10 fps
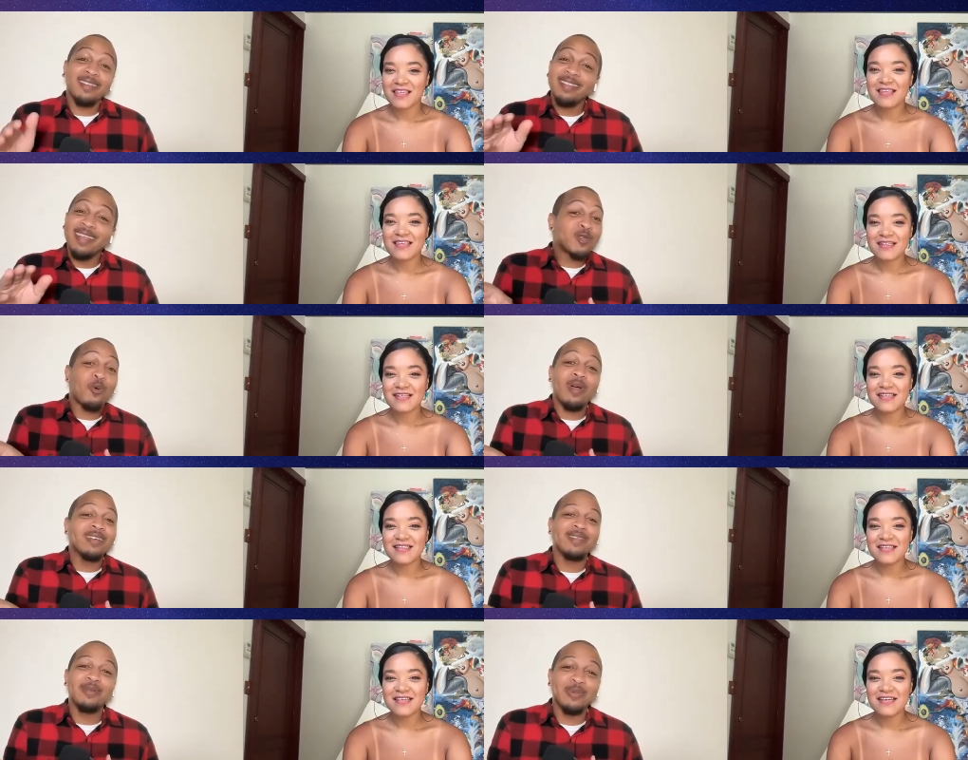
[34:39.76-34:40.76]
Speaker 1: that's crazy
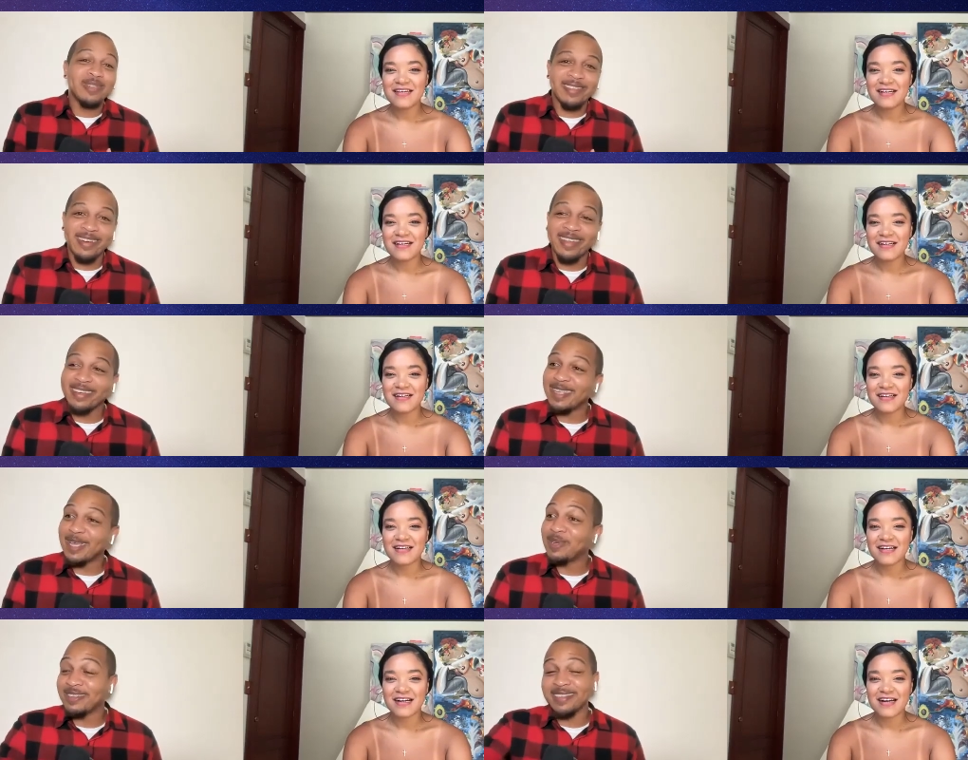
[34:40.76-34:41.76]
you just said it like that
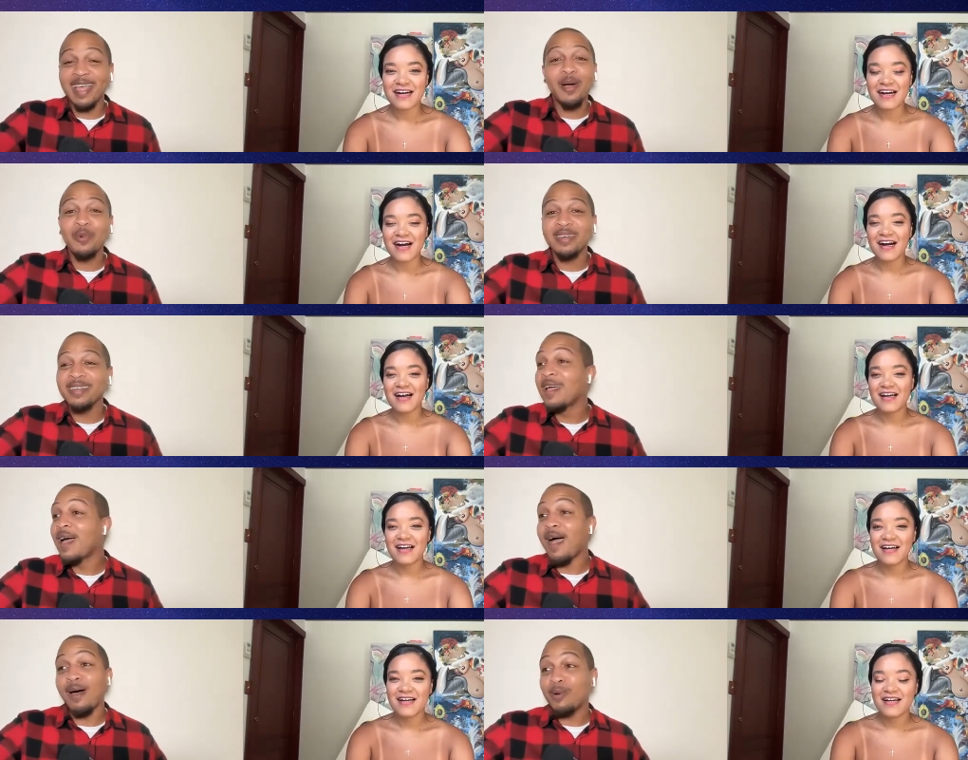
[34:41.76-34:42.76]
because that one,
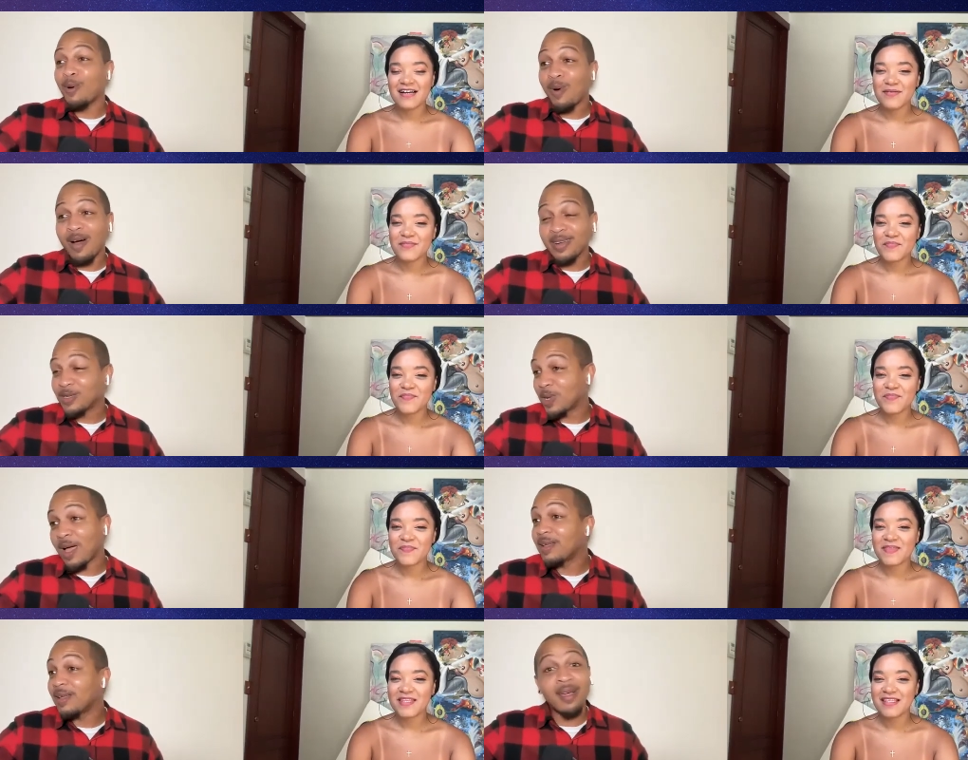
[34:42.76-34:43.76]
I don't know why. Just
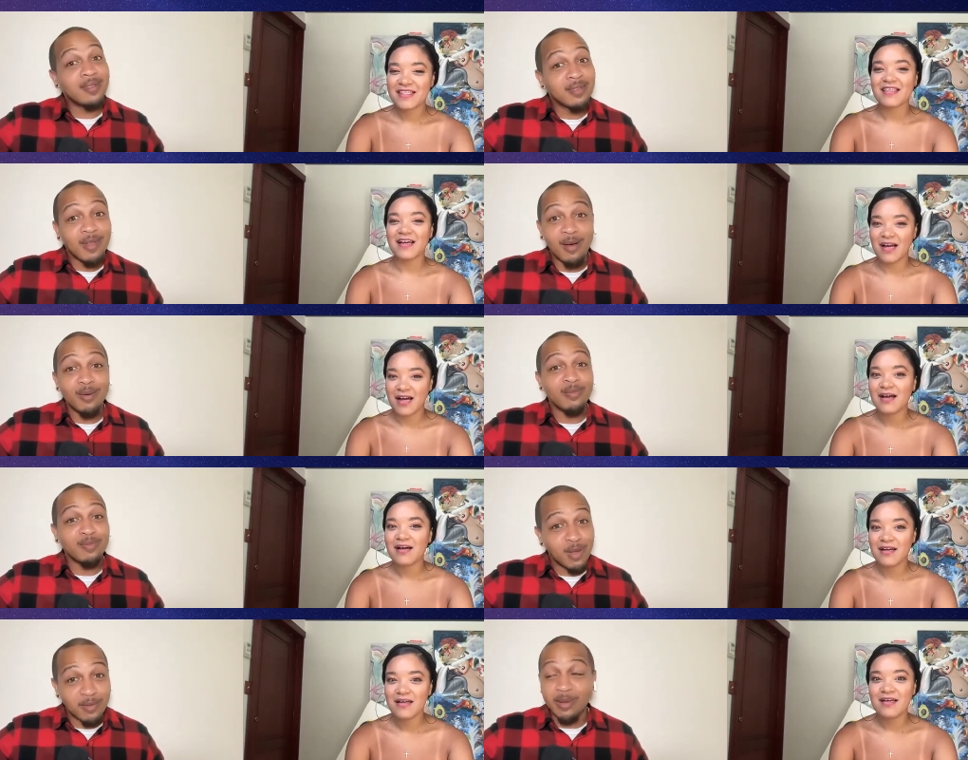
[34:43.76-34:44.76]
I I love,
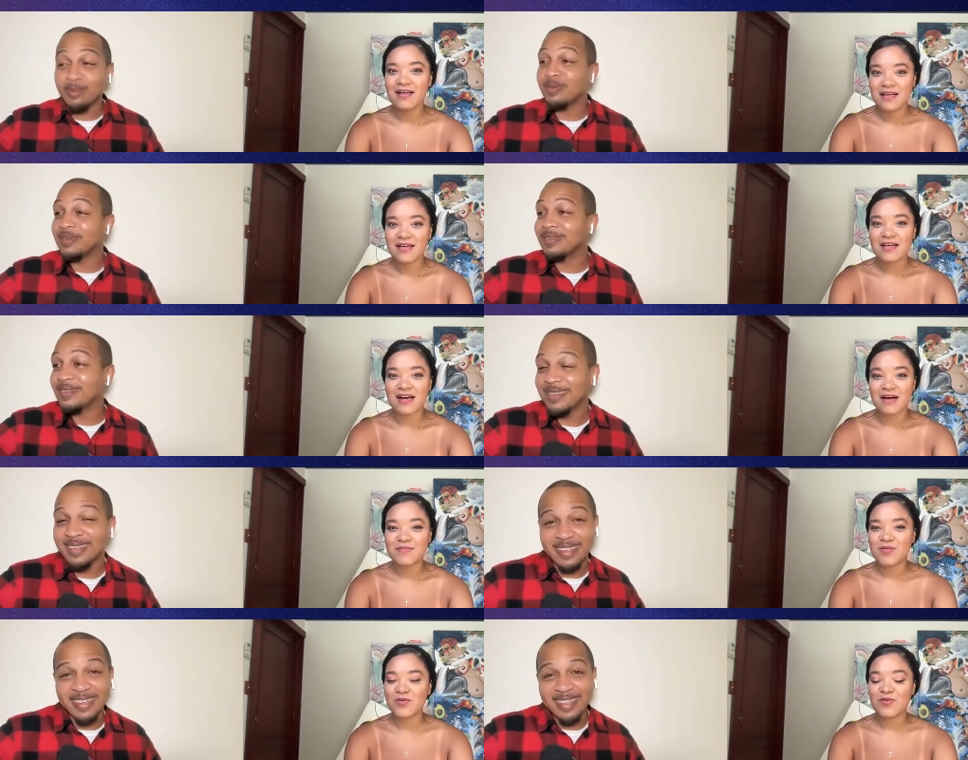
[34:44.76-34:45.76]
love that piece.
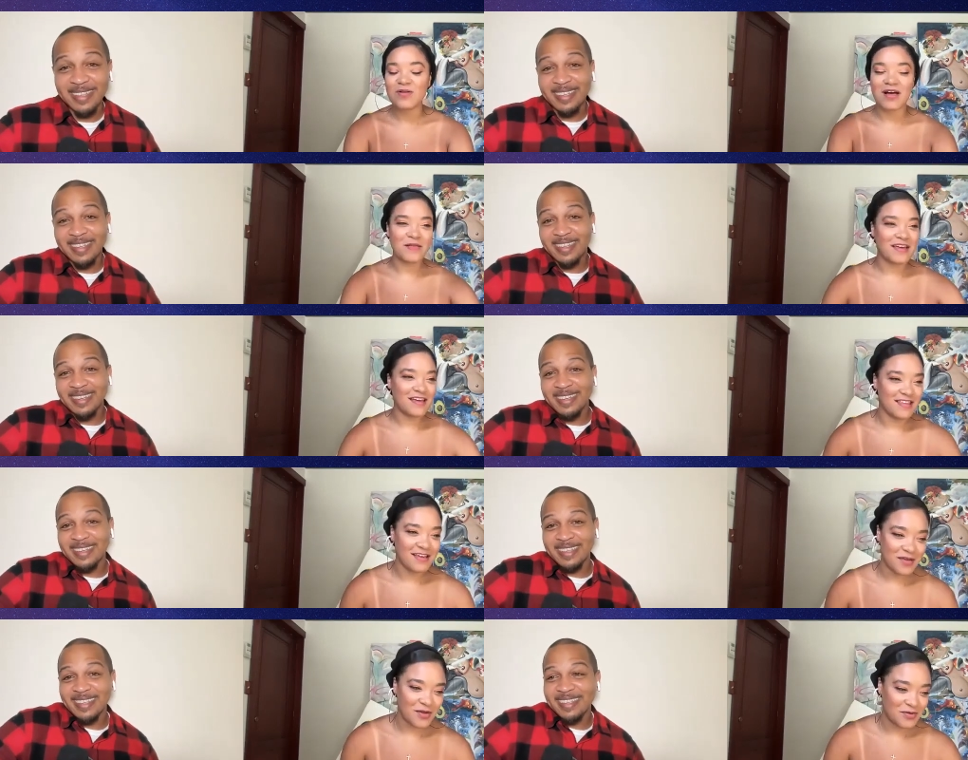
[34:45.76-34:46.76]
Speaker 2: I'm so glad you like it.
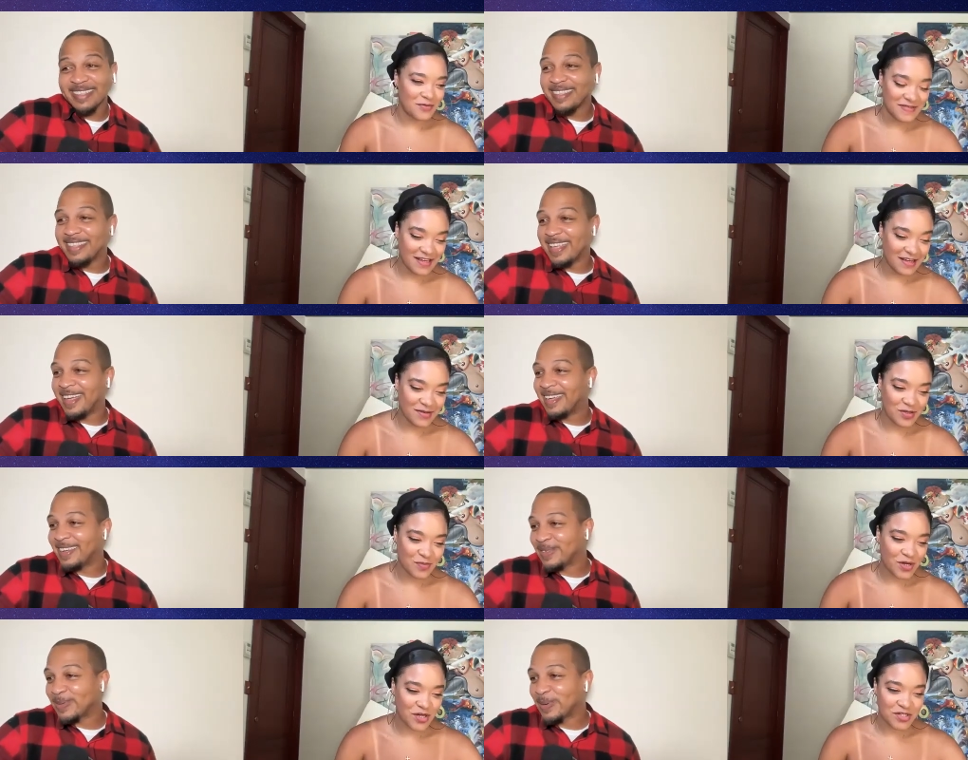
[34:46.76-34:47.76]
Thank you. Thank that you.
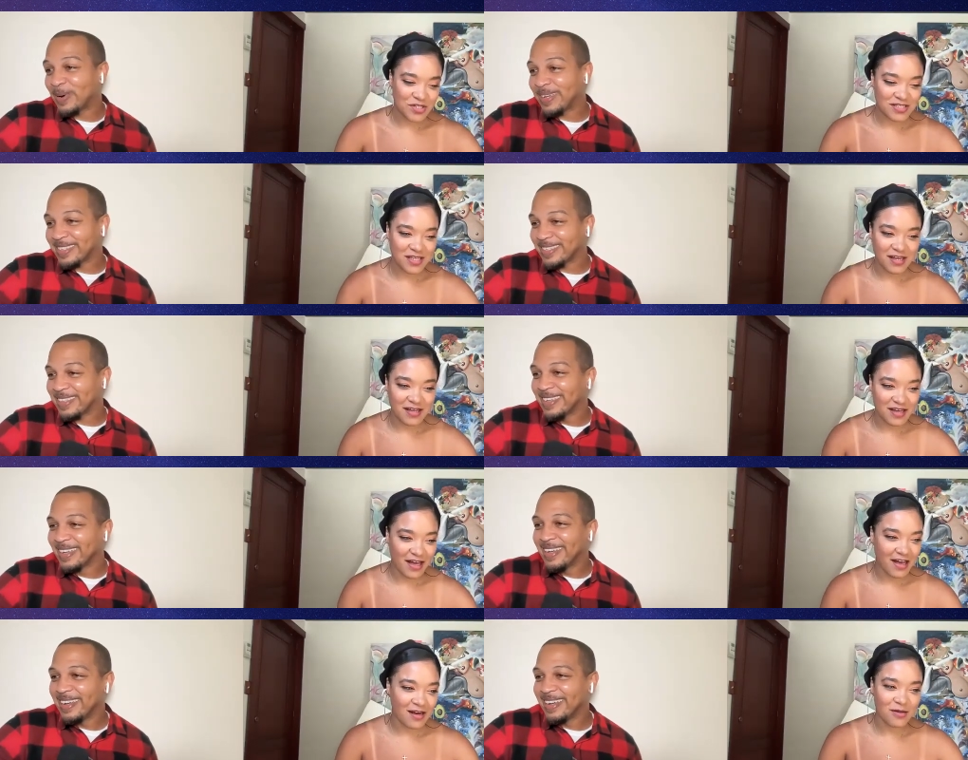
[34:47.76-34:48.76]
It's crazy.
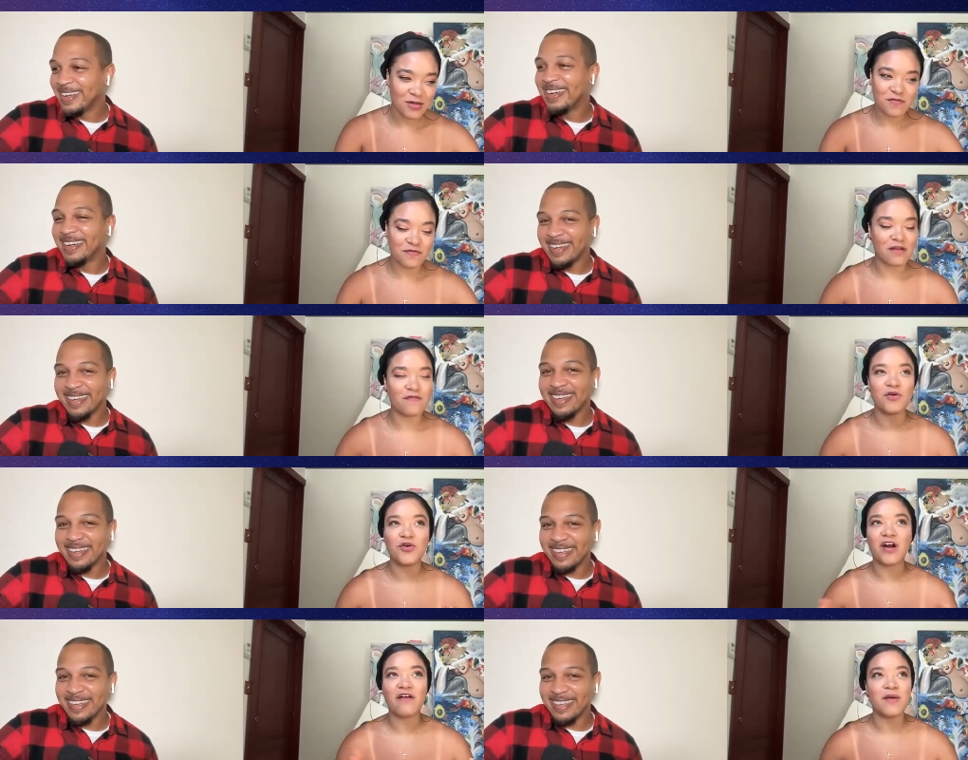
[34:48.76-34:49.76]
I gotta learn to like
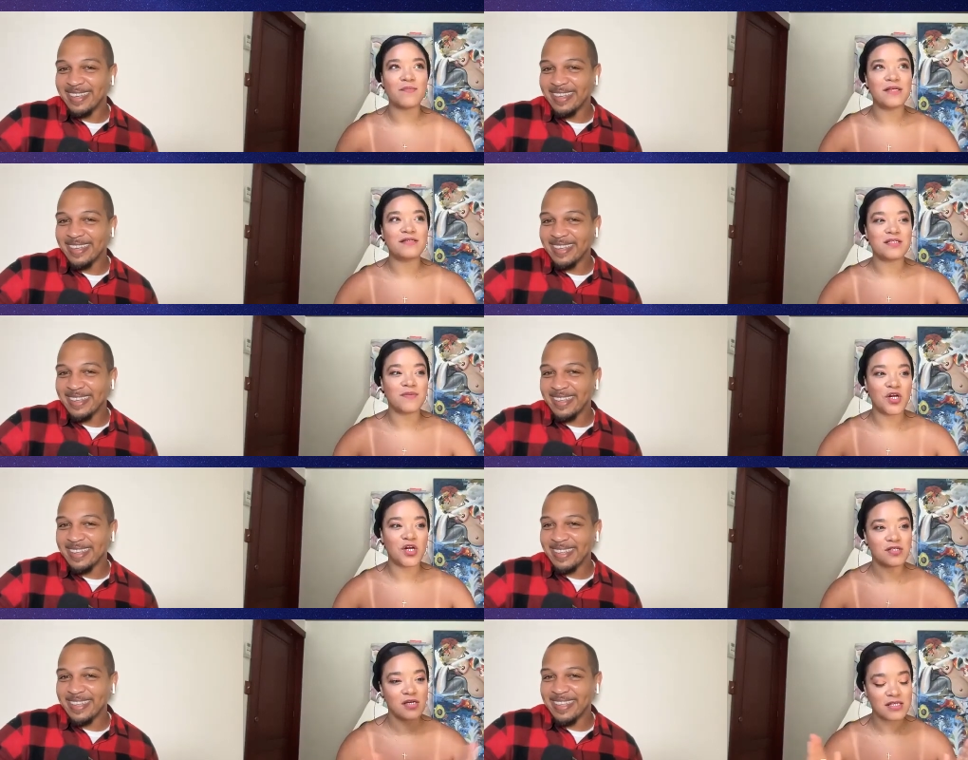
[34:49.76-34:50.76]
photograph my pieces better
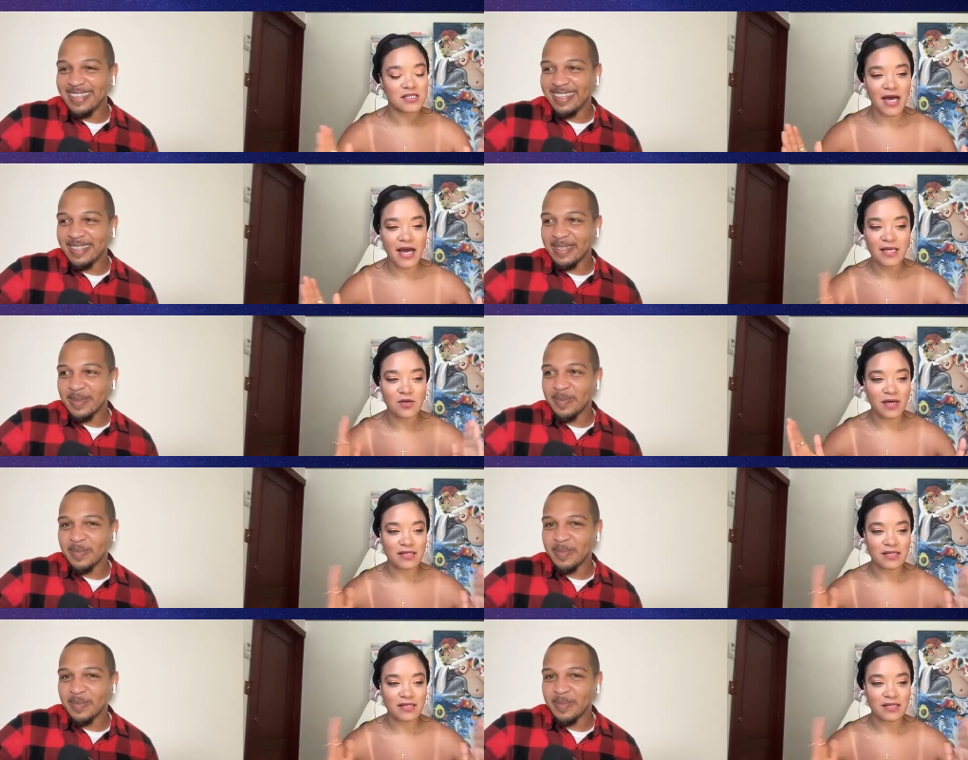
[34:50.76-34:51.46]
because on the side, like you